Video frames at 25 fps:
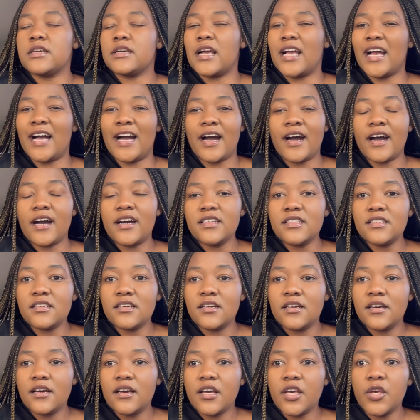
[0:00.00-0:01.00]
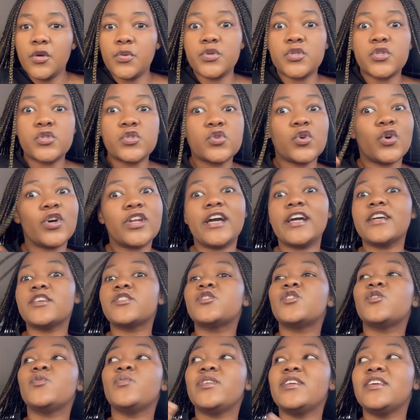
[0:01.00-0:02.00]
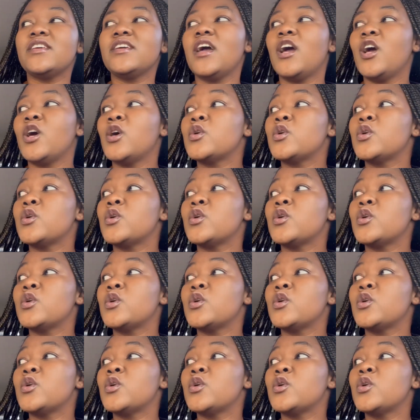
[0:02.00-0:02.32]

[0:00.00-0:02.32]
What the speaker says: guard, he was so nice to me.